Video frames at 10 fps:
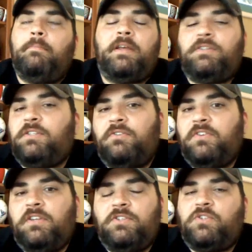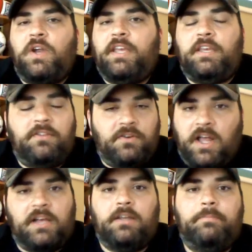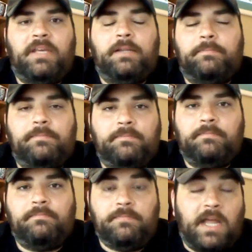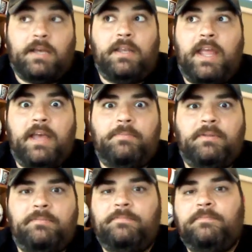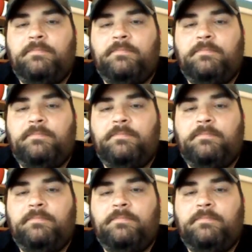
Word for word: match Silva in his striking, they're not going to beat him. Not going to happen.